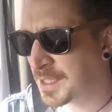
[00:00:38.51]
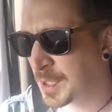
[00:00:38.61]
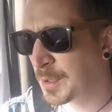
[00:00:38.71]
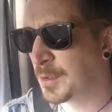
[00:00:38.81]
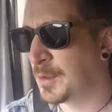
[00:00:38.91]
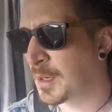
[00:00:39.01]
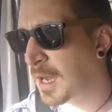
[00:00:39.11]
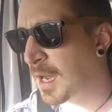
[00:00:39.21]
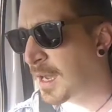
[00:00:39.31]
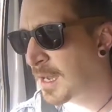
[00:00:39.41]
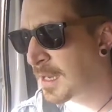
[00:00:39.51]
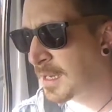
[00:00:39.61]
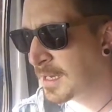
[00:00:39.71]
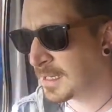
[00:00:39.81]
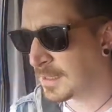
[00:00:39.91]
to
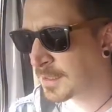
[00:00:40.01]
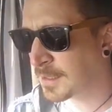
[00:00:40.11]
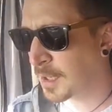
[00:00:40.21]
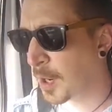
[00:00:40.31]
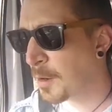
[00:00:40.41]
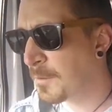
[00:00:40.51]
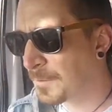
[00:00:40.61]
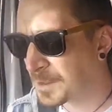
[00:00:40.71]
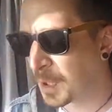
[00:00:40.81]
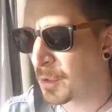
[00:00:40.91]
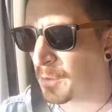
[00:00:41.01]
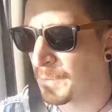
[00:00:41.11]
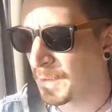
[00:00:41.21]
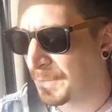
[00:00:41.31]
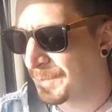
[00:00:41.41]
our
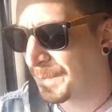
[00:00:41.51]
co-photographer,